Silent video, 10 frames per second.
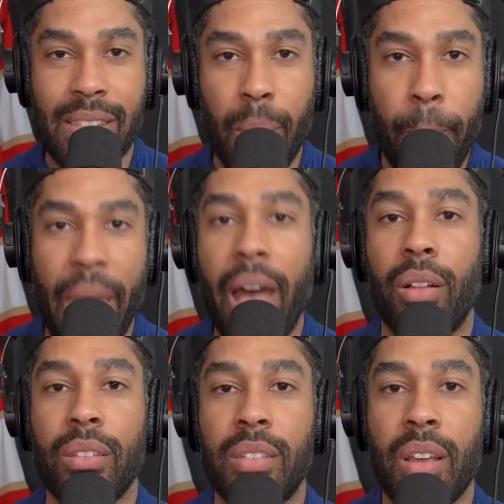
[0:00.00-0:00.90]
the
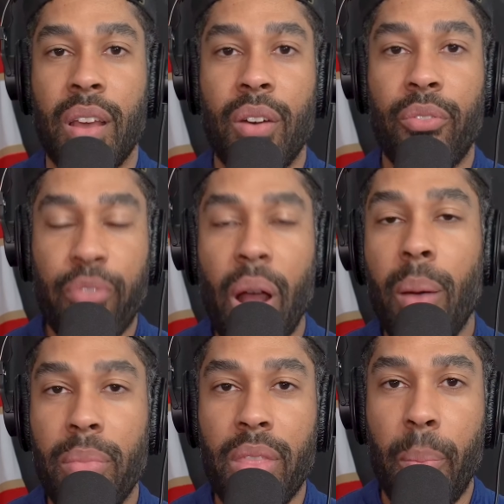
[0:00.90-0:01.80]
belt
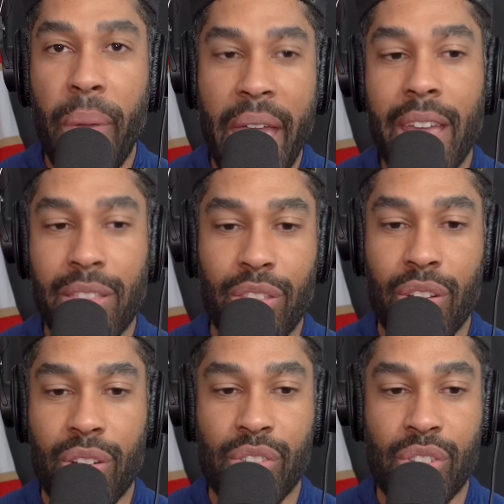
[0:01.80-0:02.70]
from the
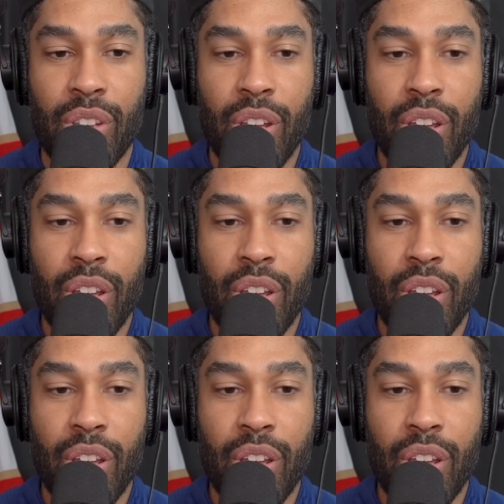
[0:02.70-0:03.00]
Panthers,